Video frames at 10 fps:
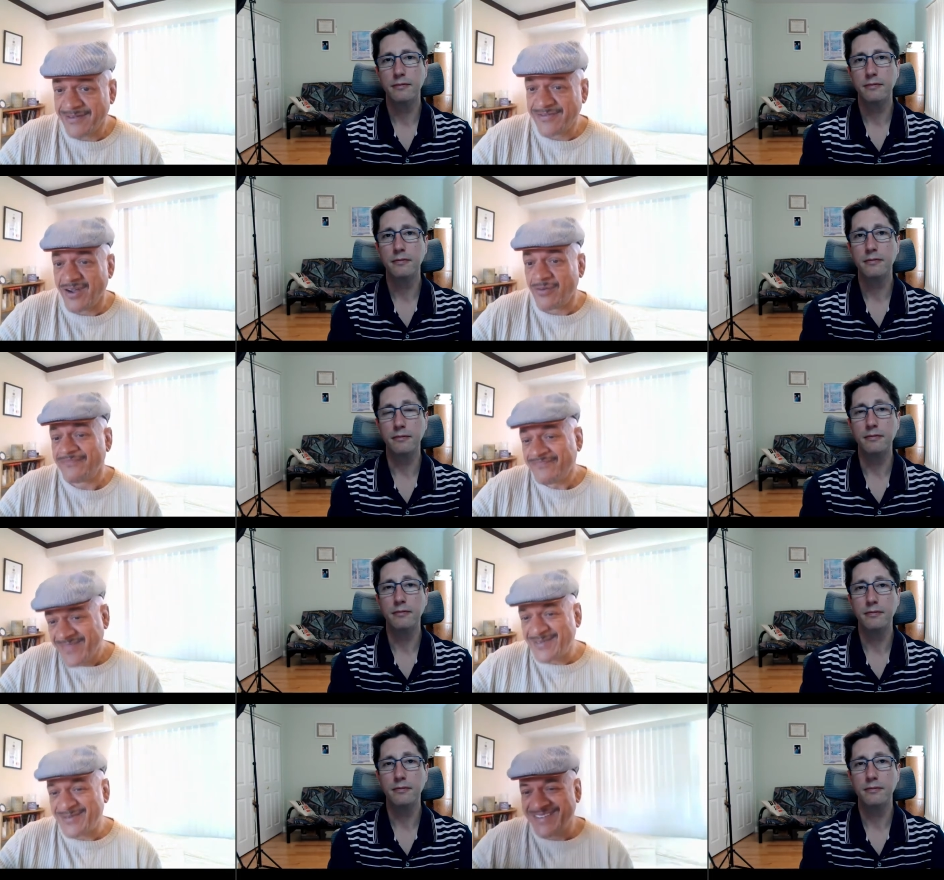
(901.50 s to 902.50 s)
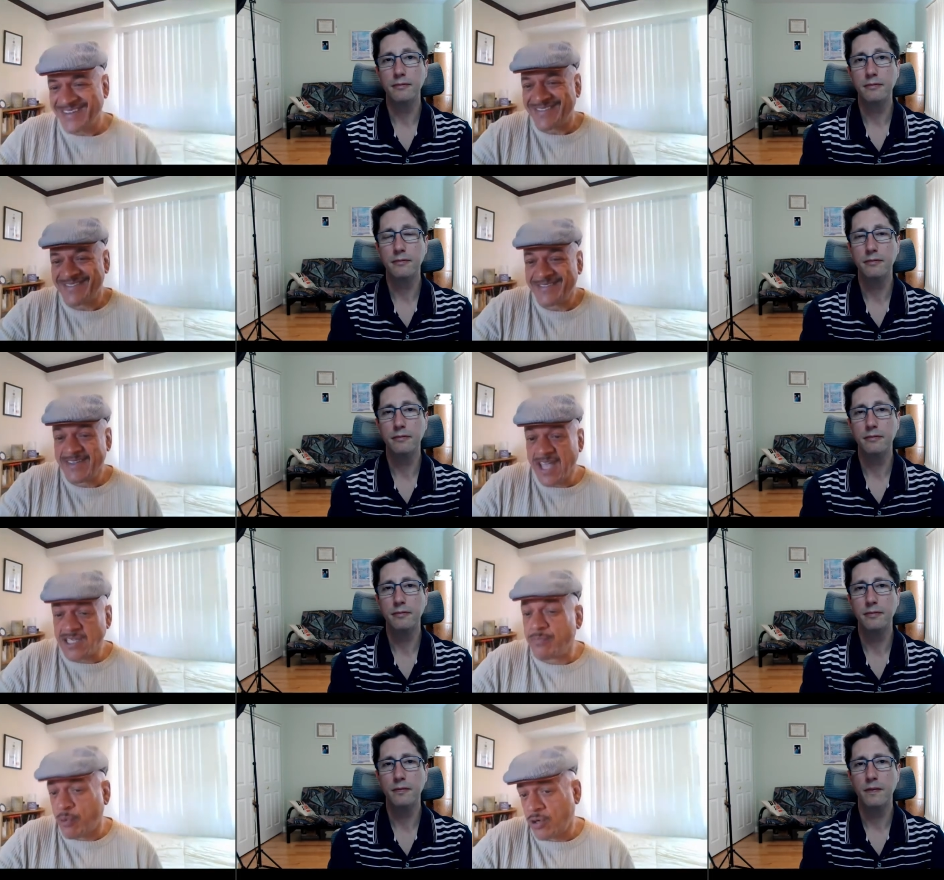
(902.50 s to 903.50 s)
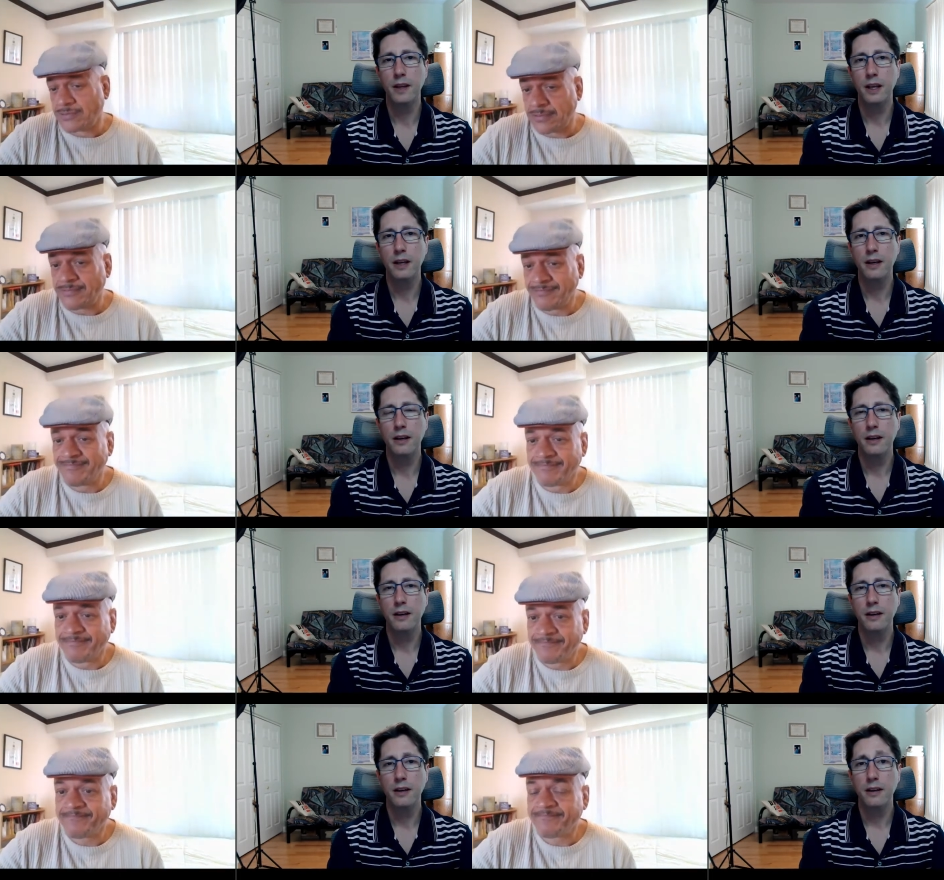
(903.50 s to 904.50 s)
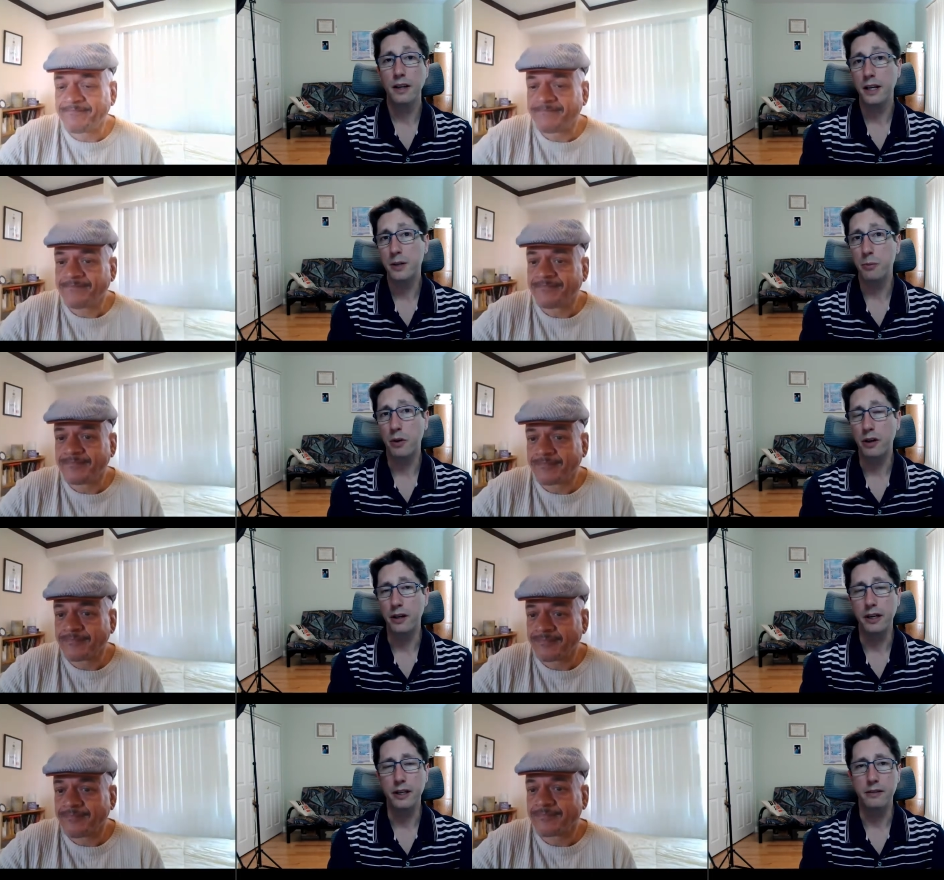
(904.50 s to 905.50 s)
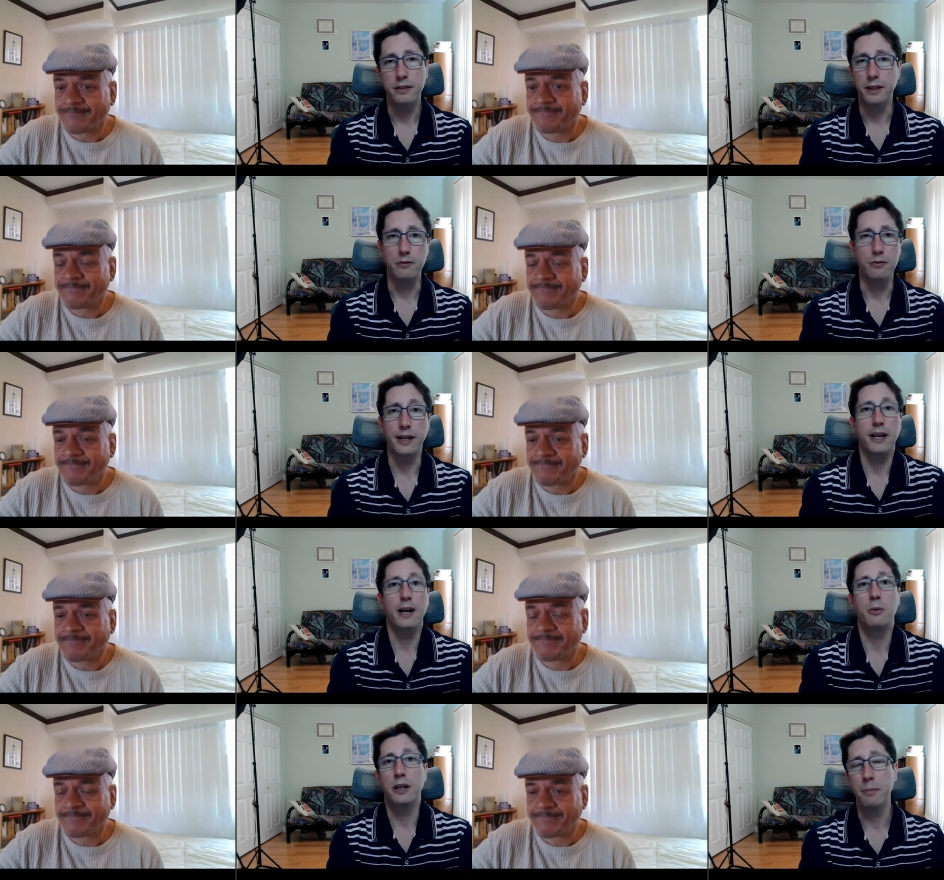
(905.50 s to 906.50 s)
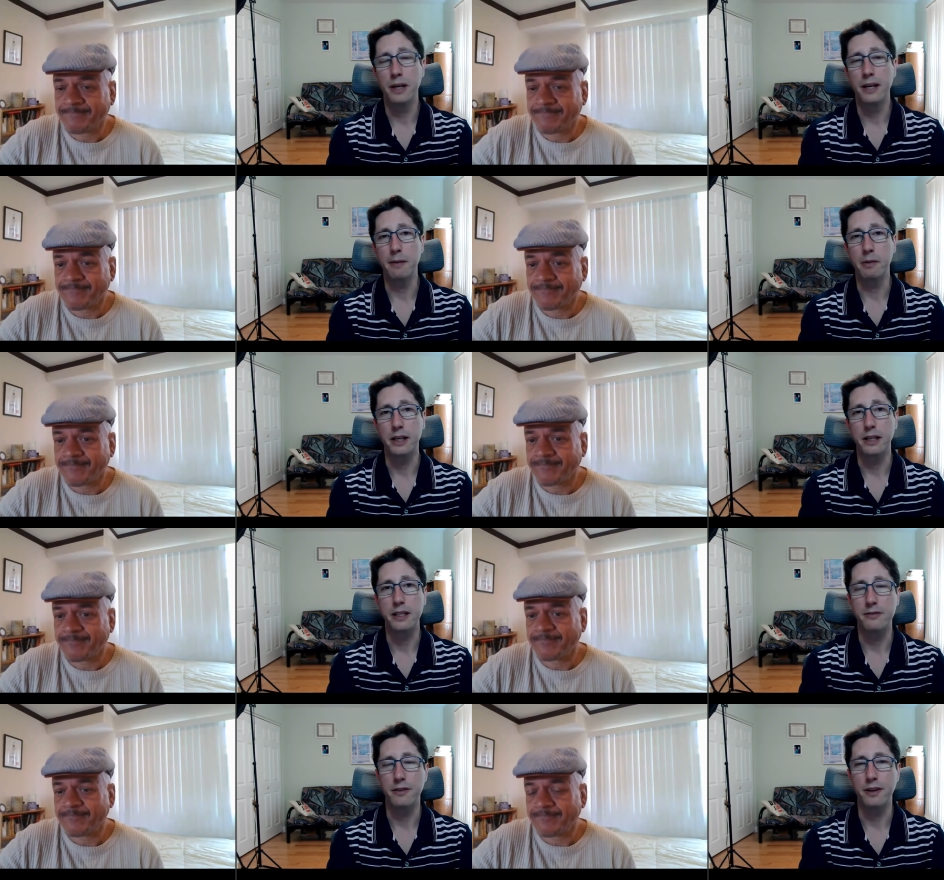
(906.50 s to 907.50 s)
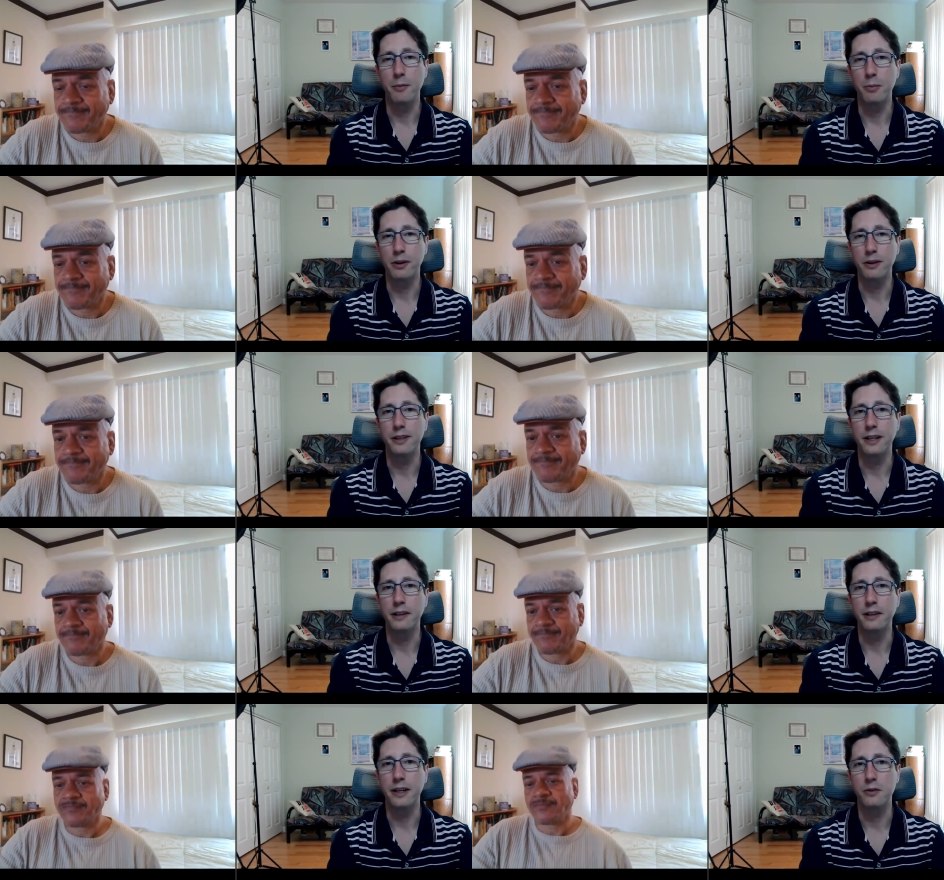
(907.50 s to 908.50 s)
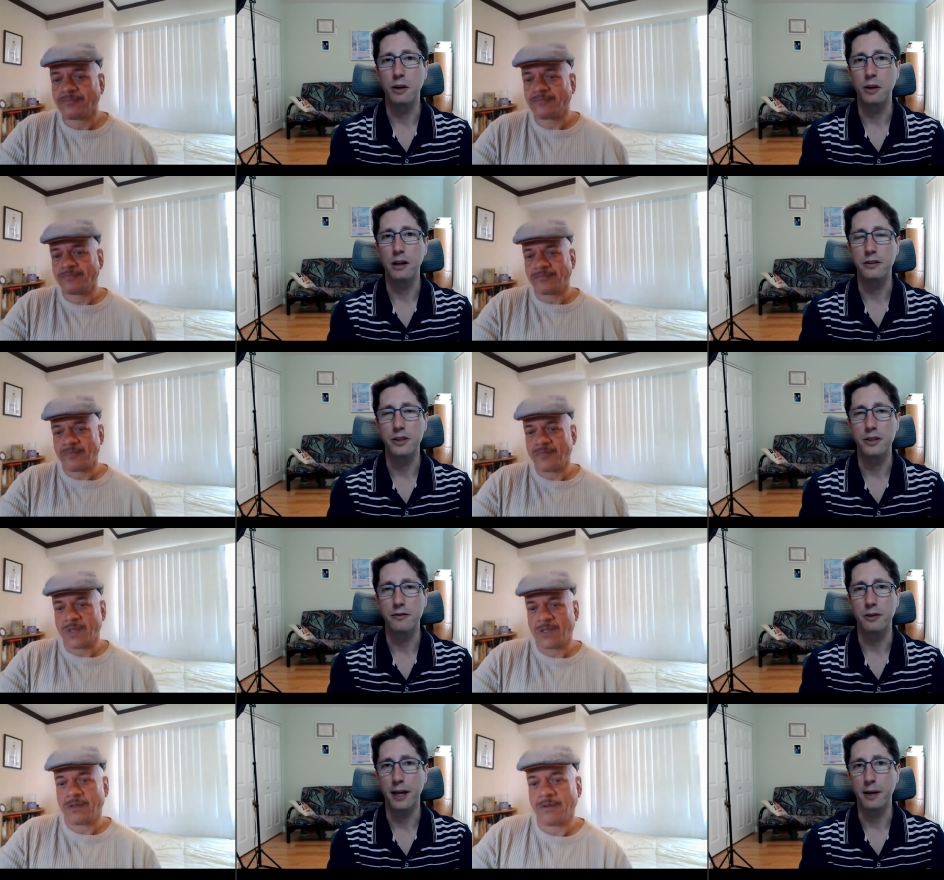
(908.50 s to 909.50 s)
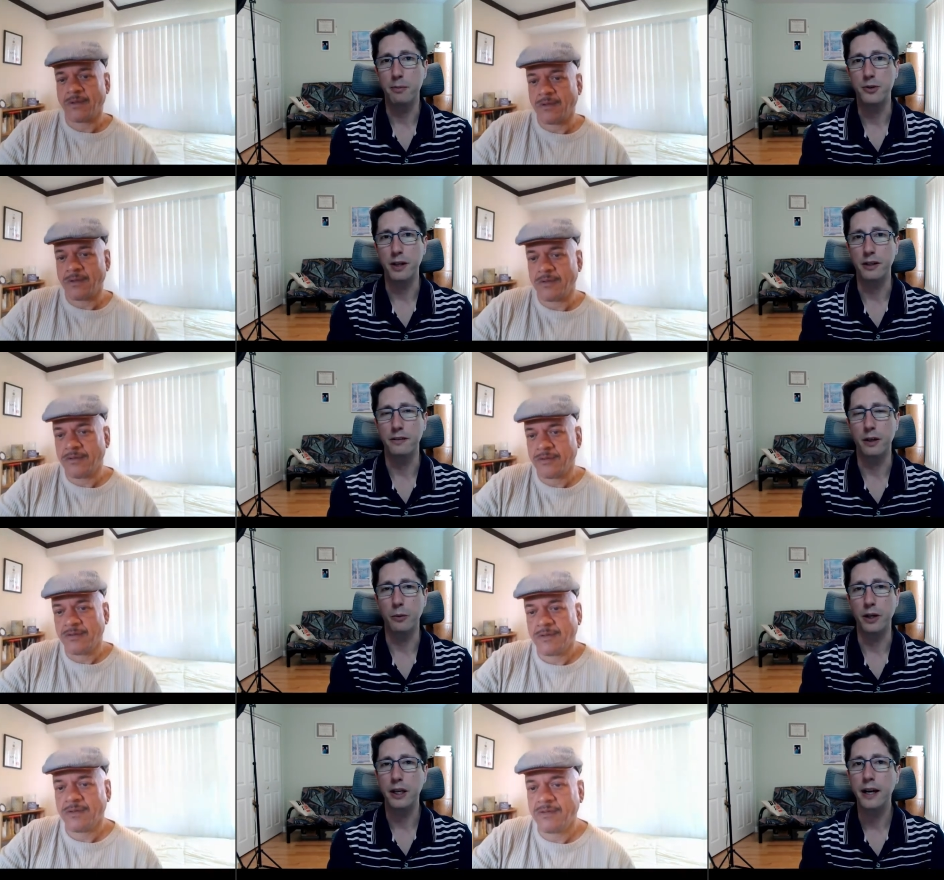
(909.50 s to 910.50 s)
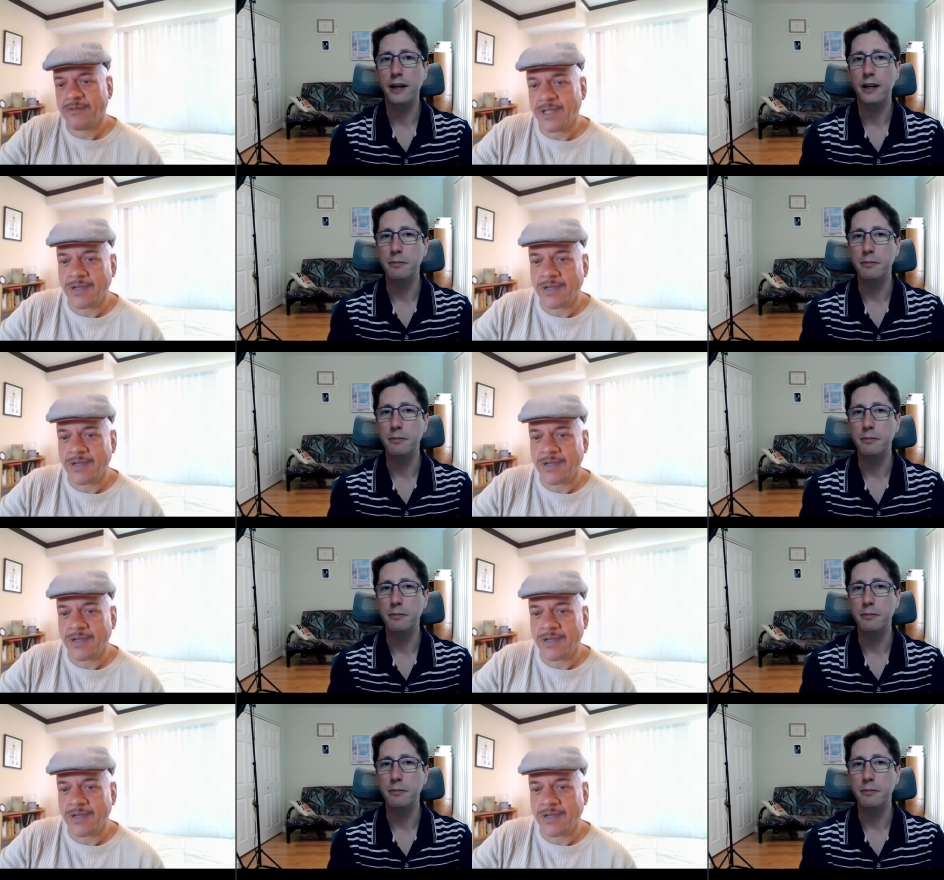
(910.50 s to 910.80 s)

Speaker 1: so that's you know that's important it's
Speaker 2: important and it, you know right now we're in a pandemic it's it's very important to hear that as well just from that perspective that we can